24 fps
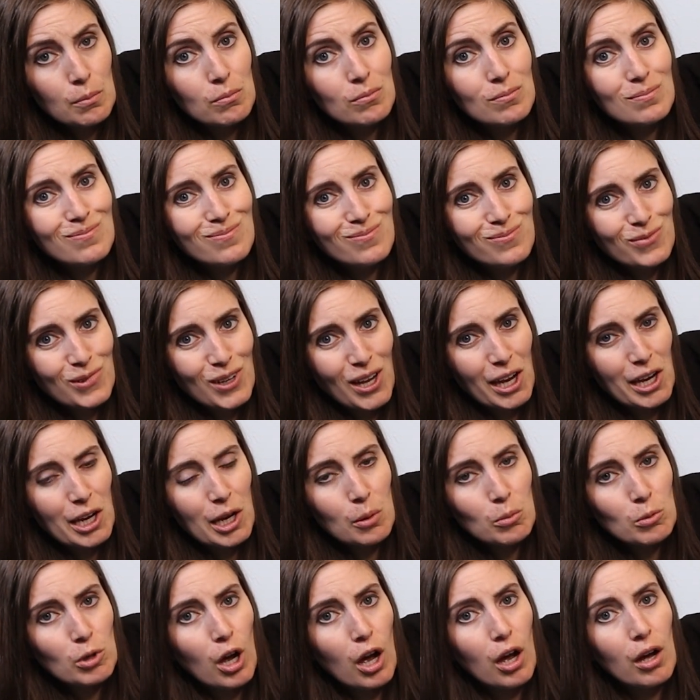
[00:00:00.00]
but I
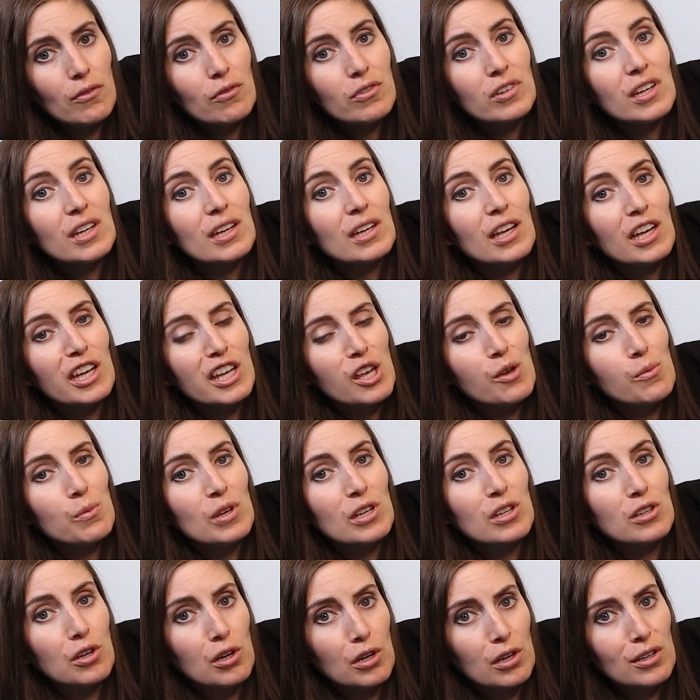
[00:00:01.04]
am confident it can
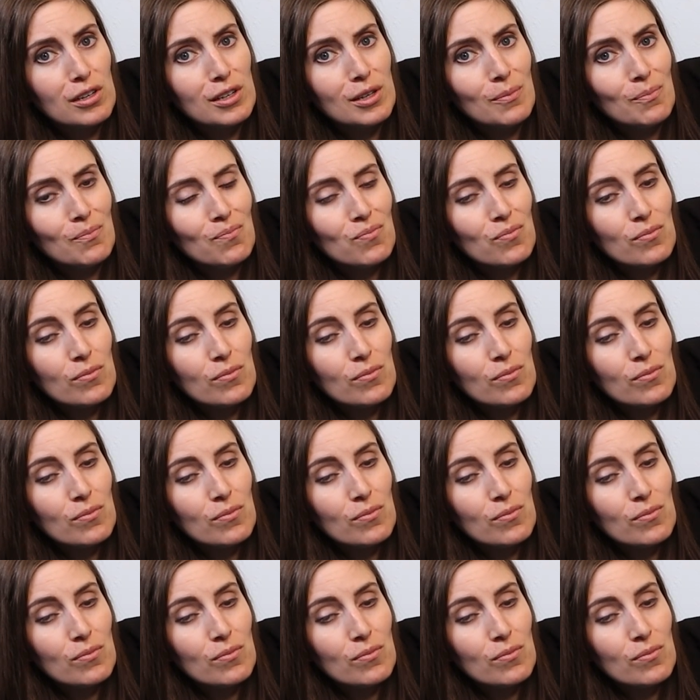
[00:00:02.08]
be good.